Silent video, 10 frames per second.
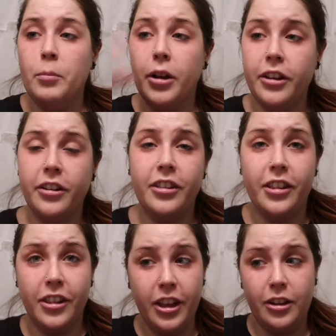plus
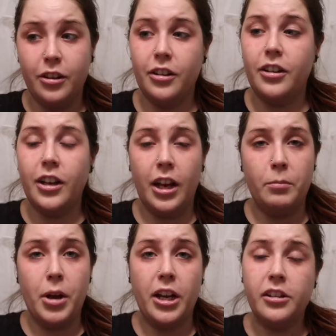this
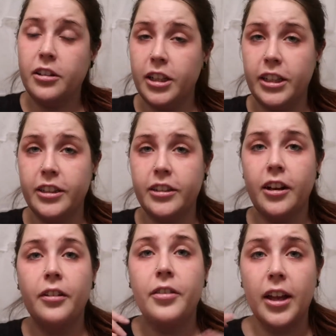10-page list
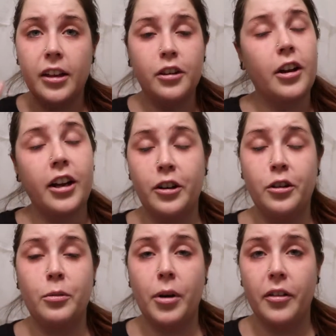of things I do
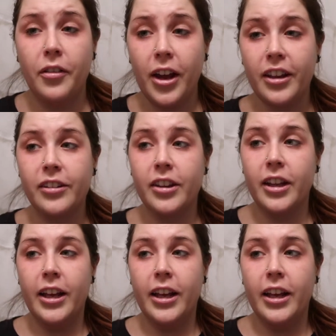to my face.